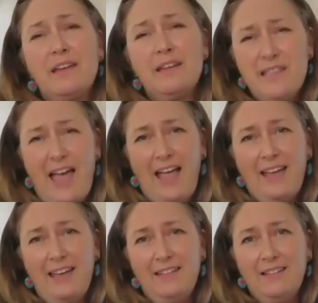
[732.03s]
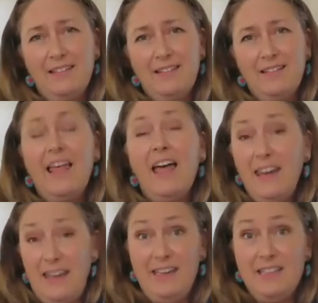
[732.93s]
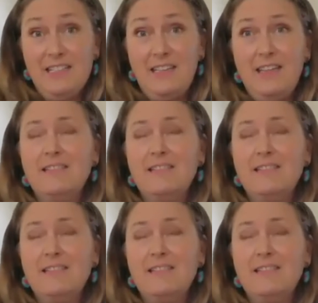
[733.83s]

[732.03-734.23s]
contain that energy.